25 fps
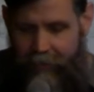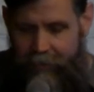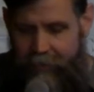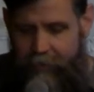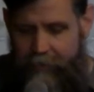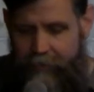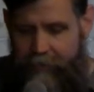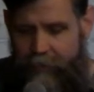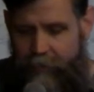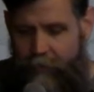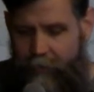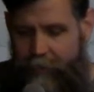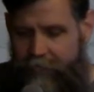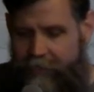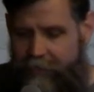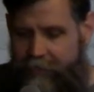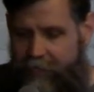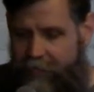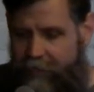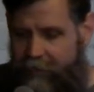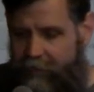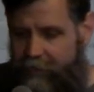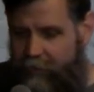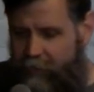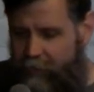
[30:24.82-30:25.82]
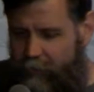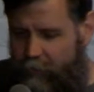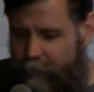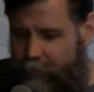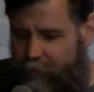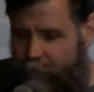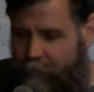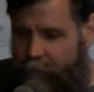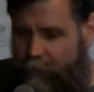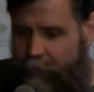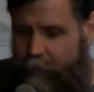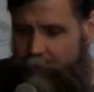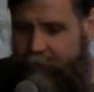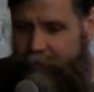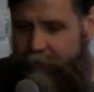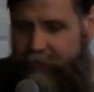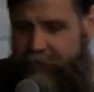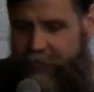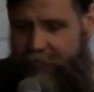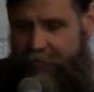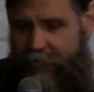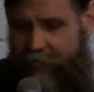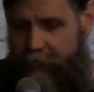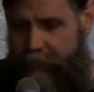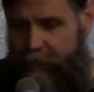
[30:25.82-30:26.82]
So he's got a little bit more
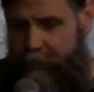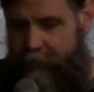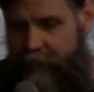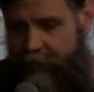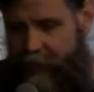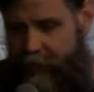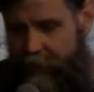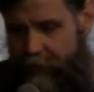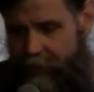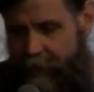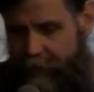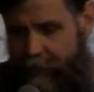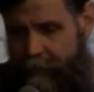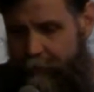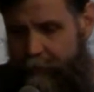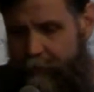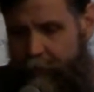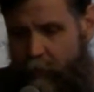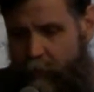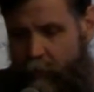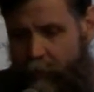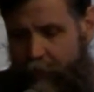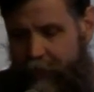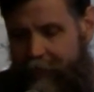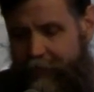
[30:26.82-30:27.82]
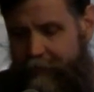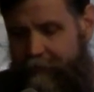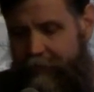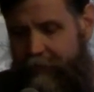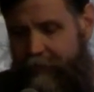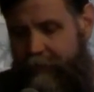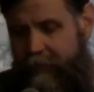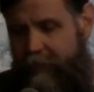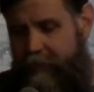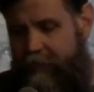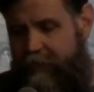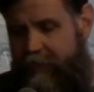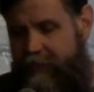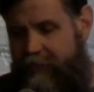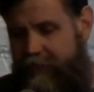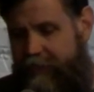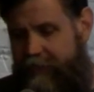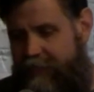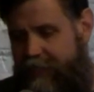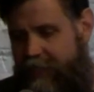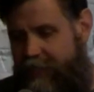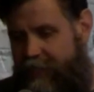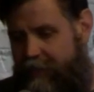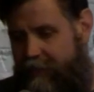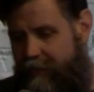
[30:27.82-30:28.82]
scale there, but when I've looked at the
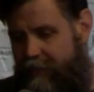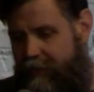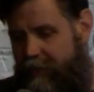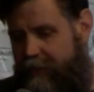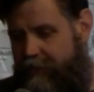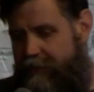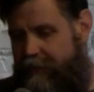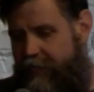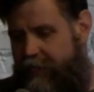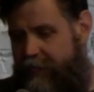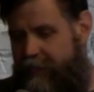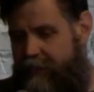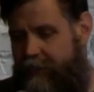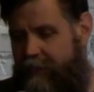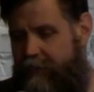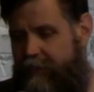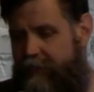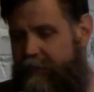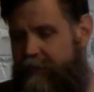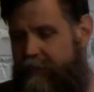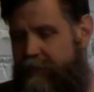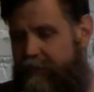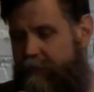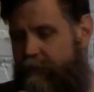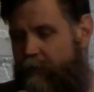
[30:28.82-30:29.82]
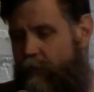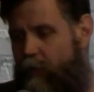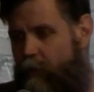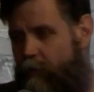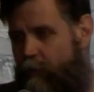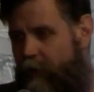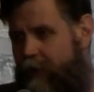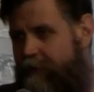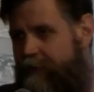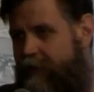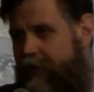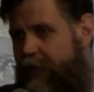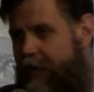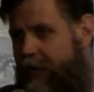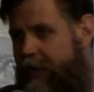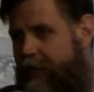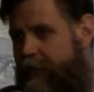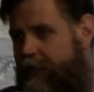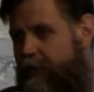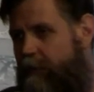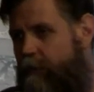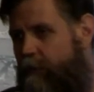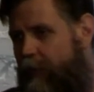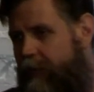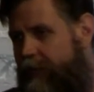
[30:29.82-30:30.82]
data, like taking a list of what we've
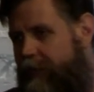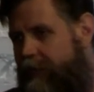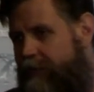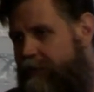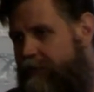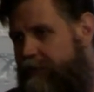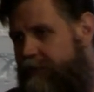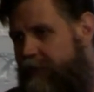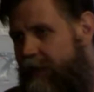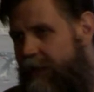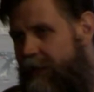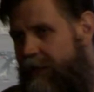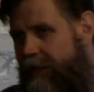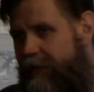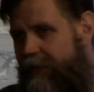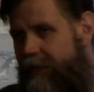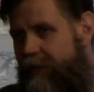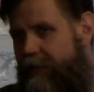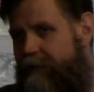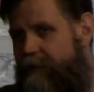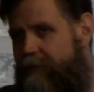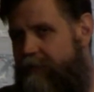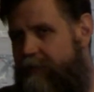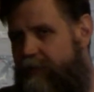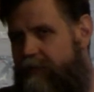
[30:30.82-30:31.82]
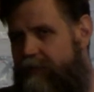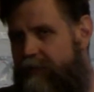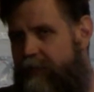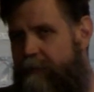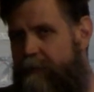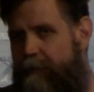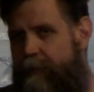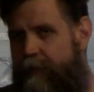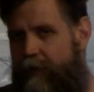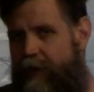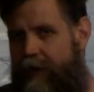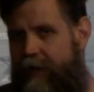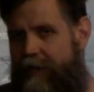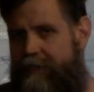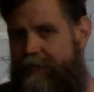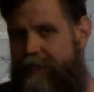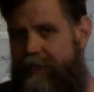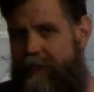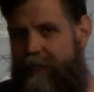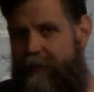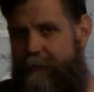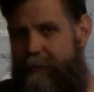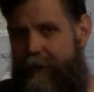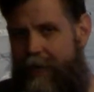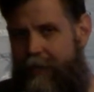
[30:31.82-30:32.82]
got and what he's got, there's a
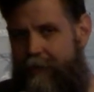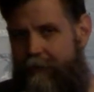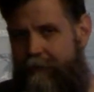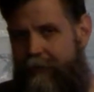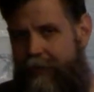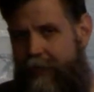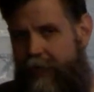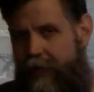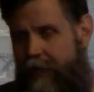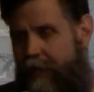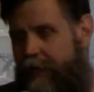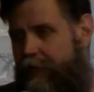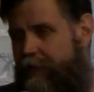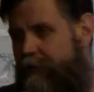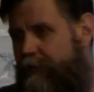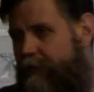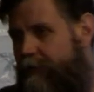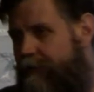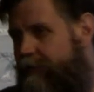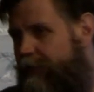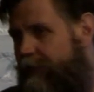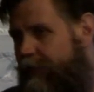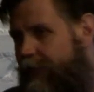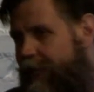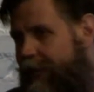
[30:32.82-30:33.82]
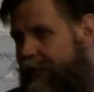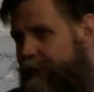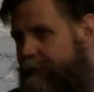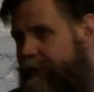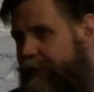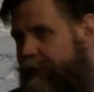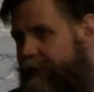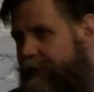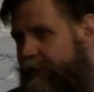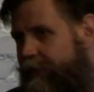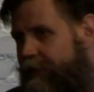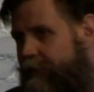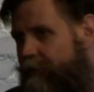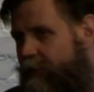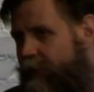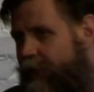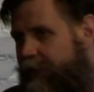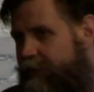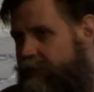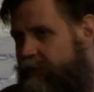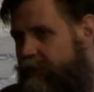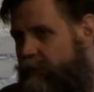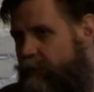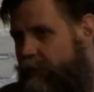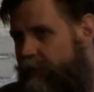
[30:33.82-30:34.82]
surprising amount of non-overlap,
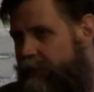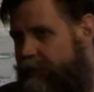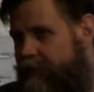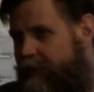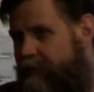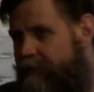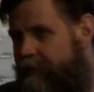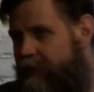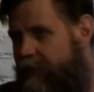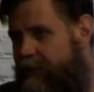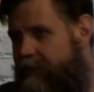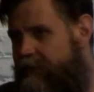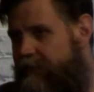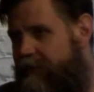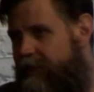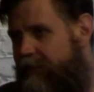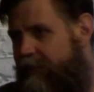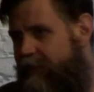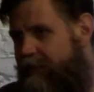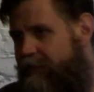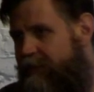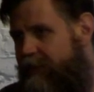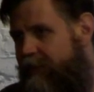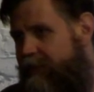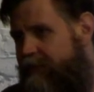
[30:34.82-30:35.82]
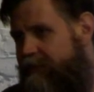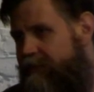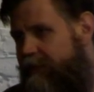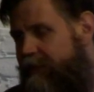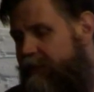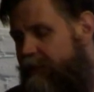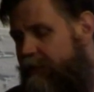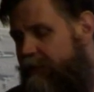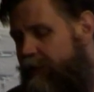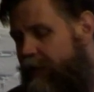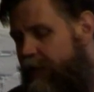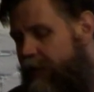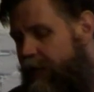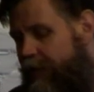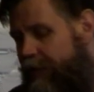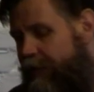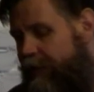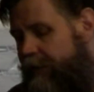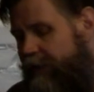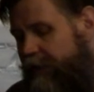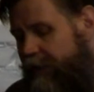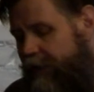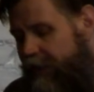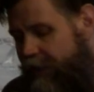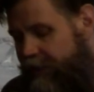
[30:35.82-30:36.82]
right? So we're definitely seeing things that they're not.
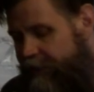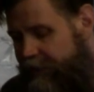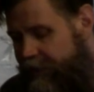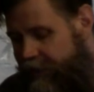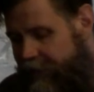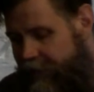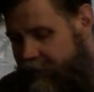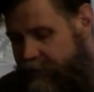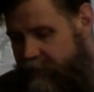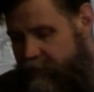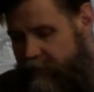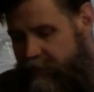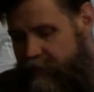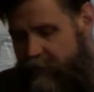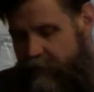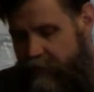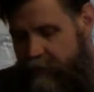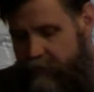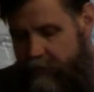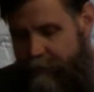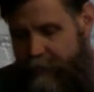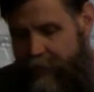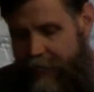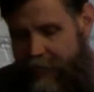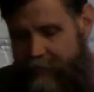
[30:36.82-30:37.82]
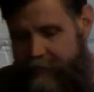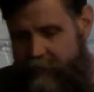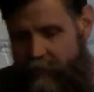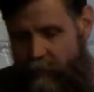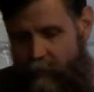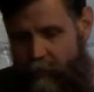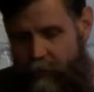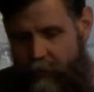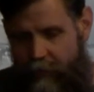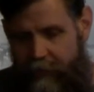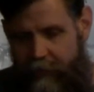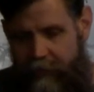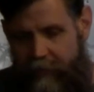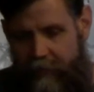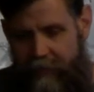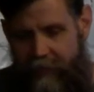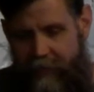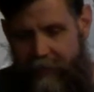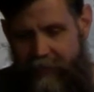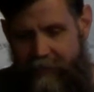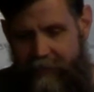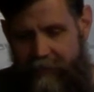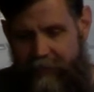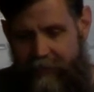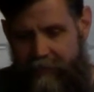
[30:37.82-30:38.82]
And that actually goes back to one of the
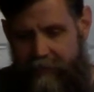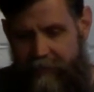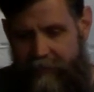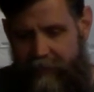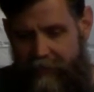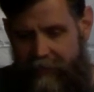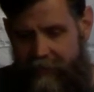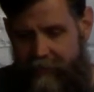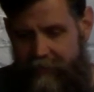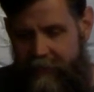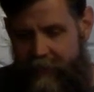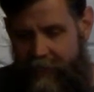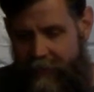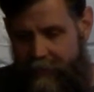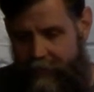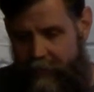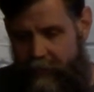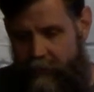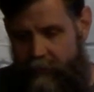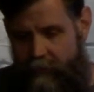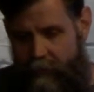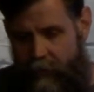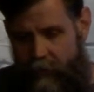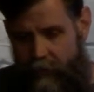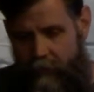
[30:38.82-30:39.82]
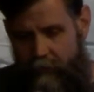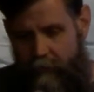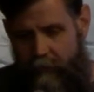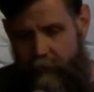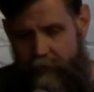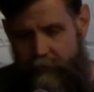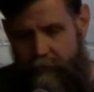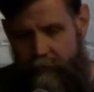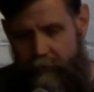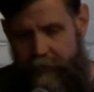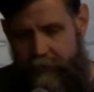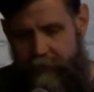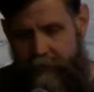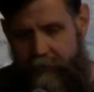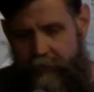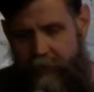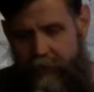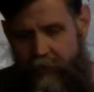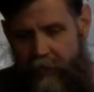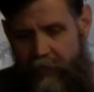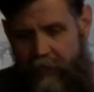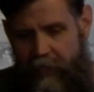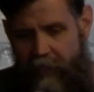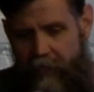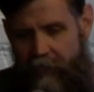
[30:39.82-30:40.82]
things that sent us down this road, which was
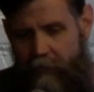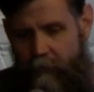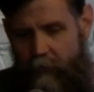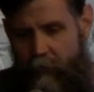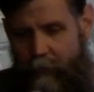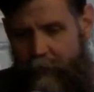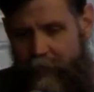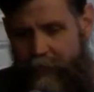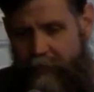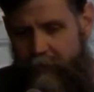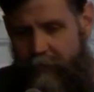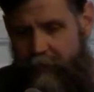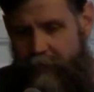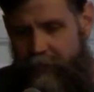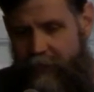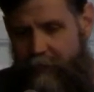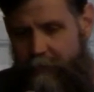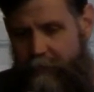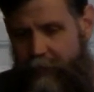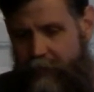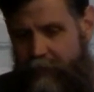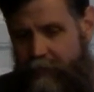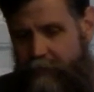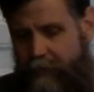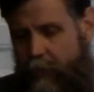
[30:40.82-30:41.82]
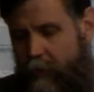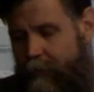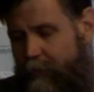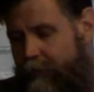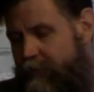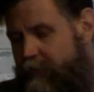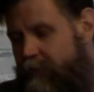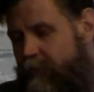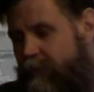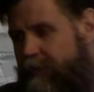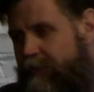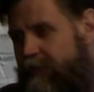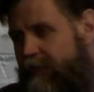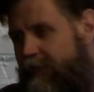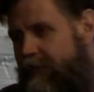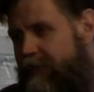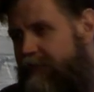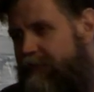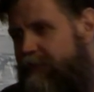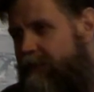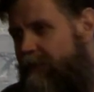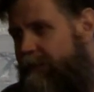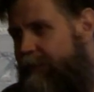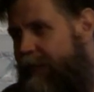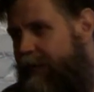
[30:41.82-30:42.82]
when we took in a bunch of open source
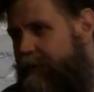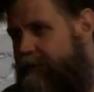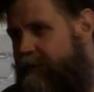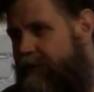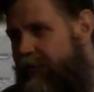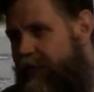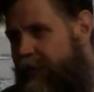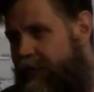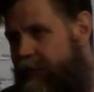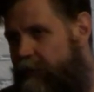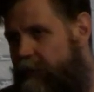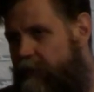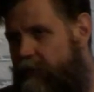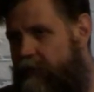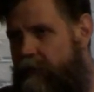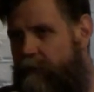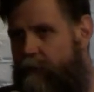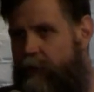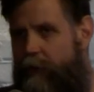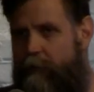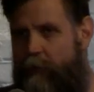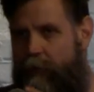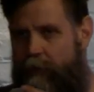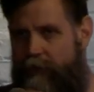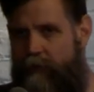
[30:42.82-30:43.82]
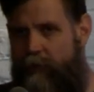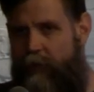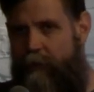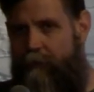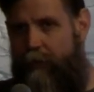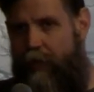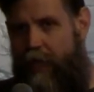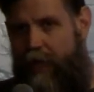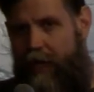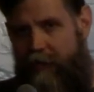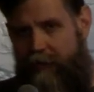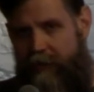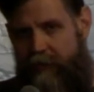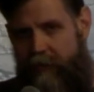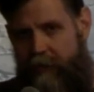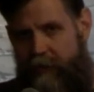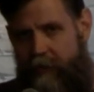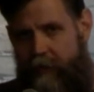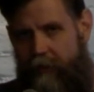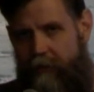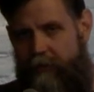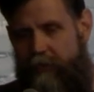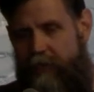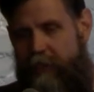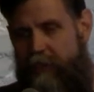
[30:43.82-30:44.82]
lists about scanners and we were doing blocks on
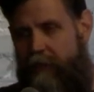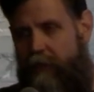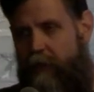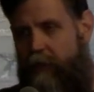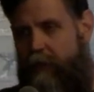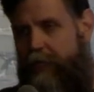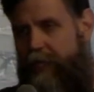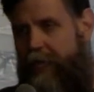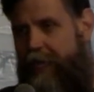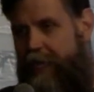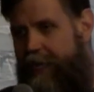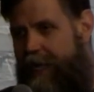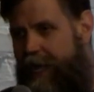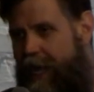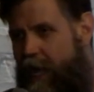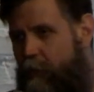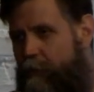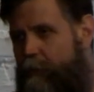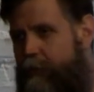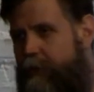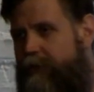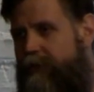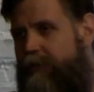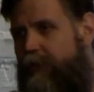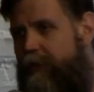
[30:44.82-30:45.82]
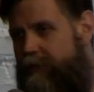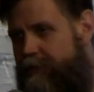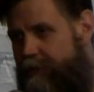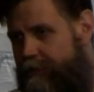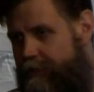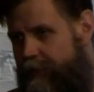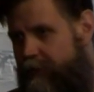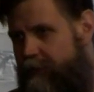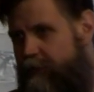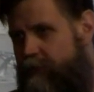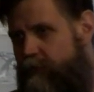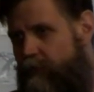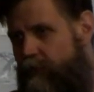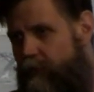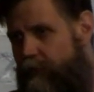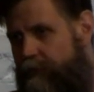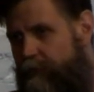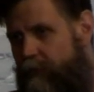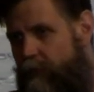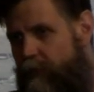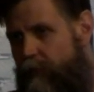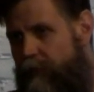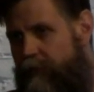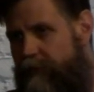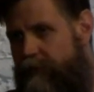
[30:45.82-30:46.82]
those and looking at how productive those were
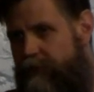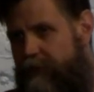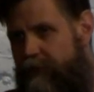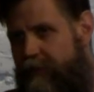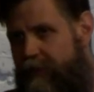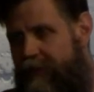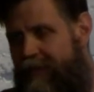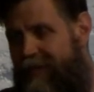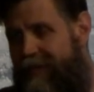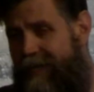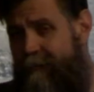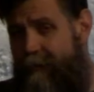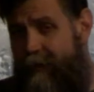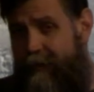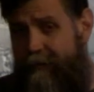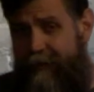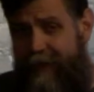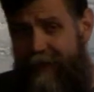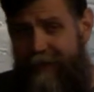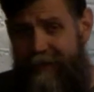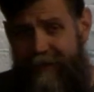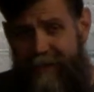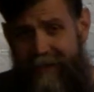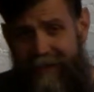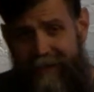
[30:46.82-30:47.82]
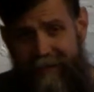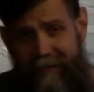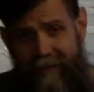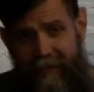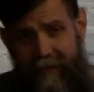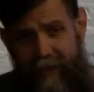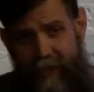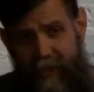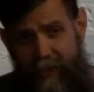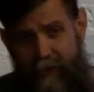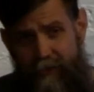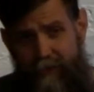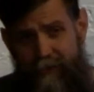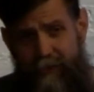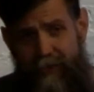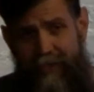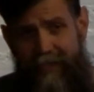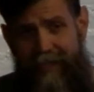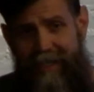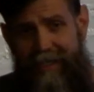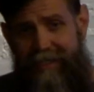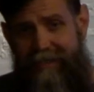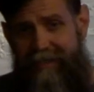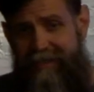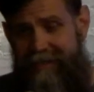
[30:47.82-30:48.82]
for us, we found that
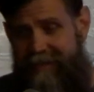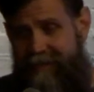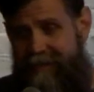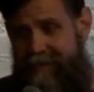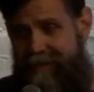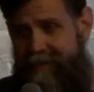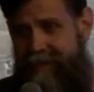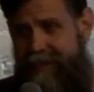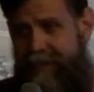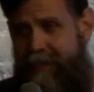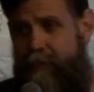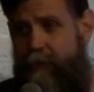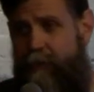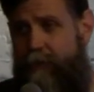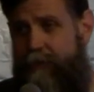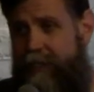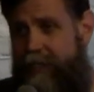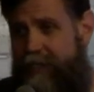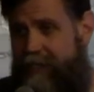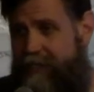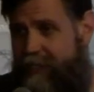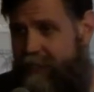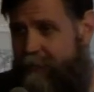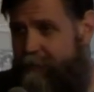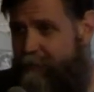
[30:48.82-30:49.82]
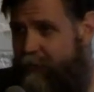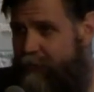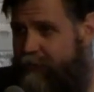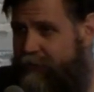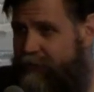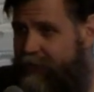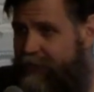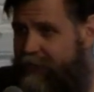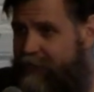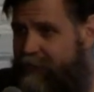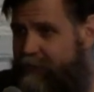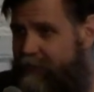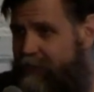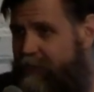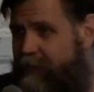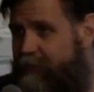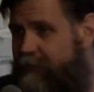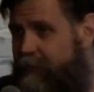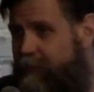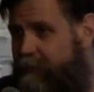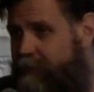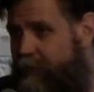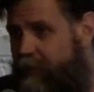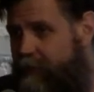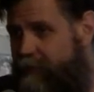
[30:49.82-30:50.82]
usually single-digit
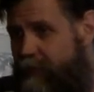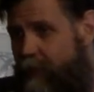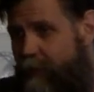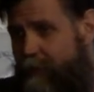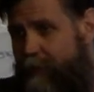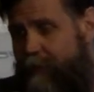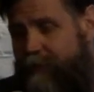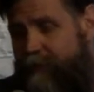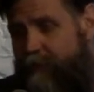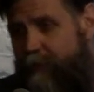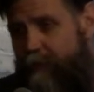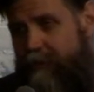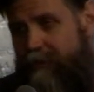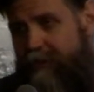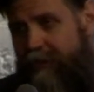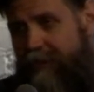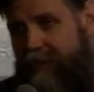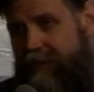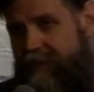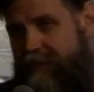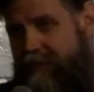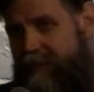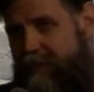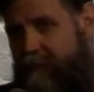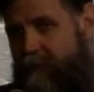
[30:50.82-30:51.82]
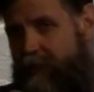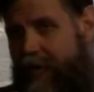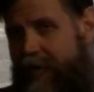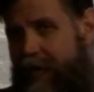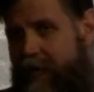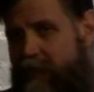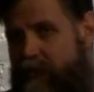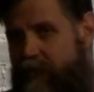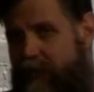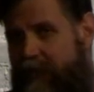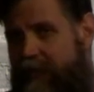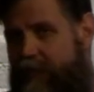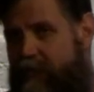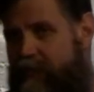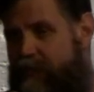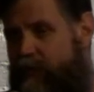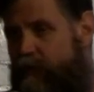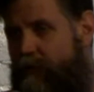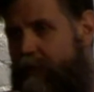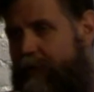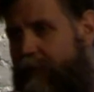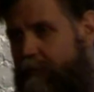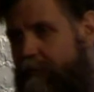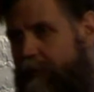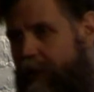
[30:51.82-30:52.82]
percentages of those open source lists did we actually
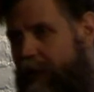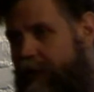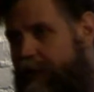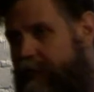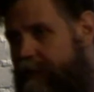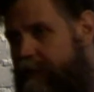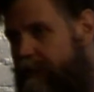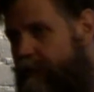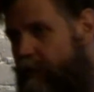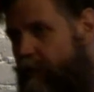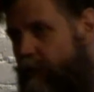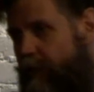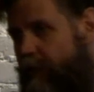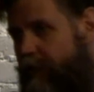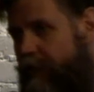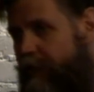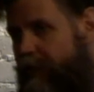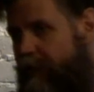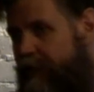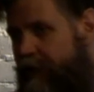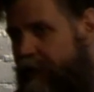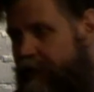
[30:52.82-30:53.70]
issue any blocks for.